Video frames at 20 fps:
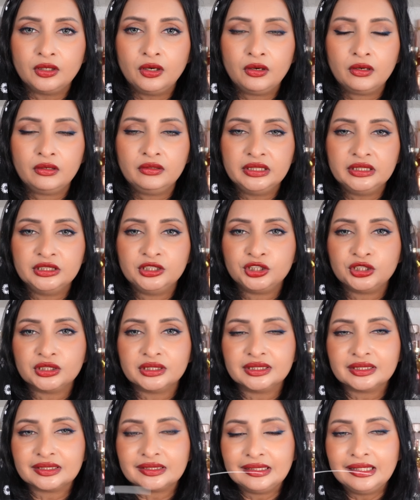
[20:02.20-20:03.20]

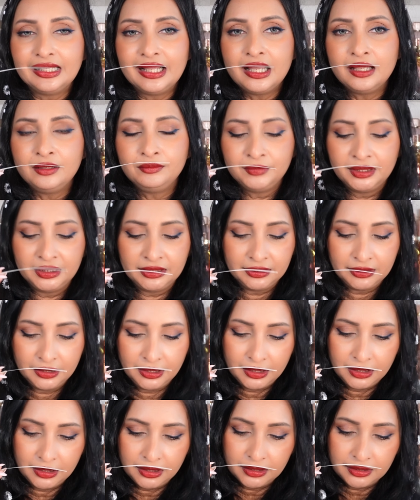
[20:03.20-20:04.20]
oranges, lemon,
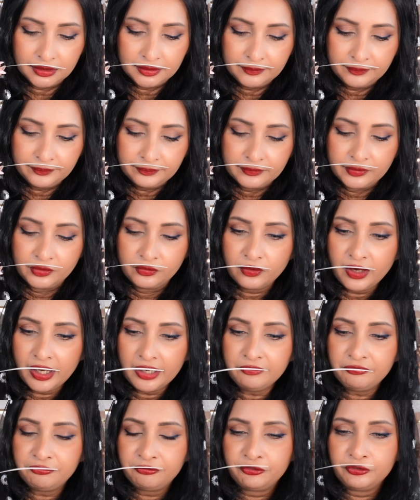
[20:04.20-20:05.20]

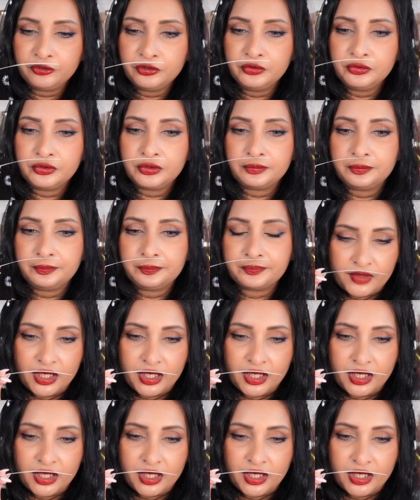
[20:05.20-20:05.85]
grapefruit.